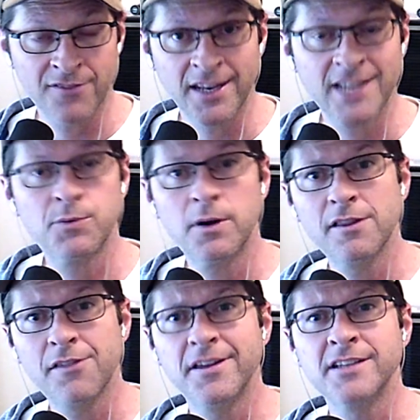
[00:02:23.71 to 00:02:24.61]
And that's one of
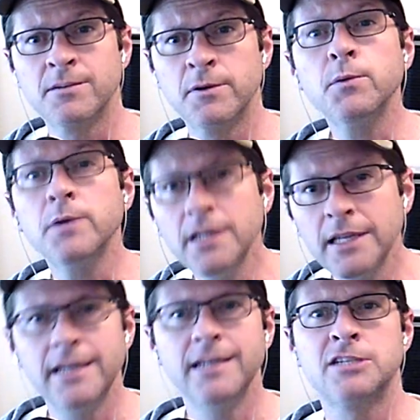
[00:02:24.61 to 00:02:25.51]
the things that we really
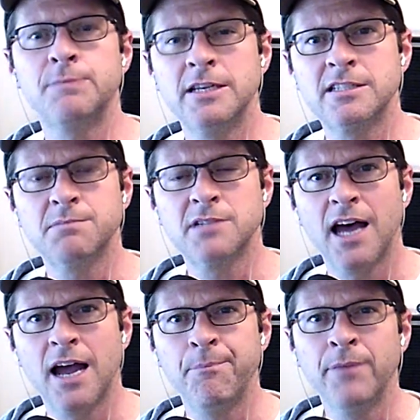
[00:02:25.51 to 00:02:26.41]
need to spend some
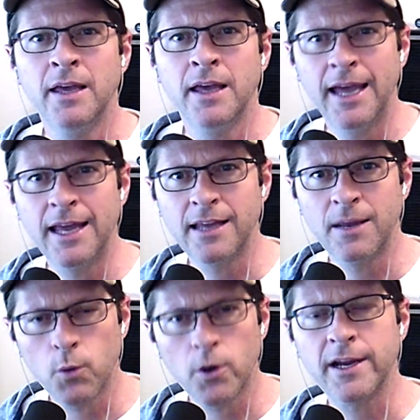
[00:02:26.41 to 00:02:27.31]
time
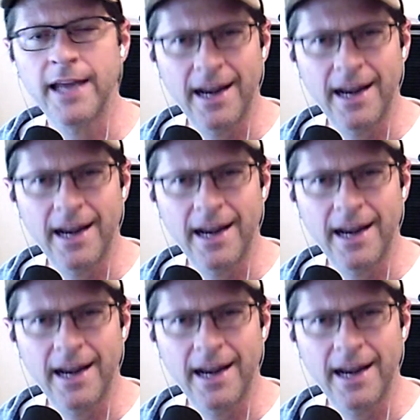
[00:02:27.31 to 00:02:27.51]
and work at.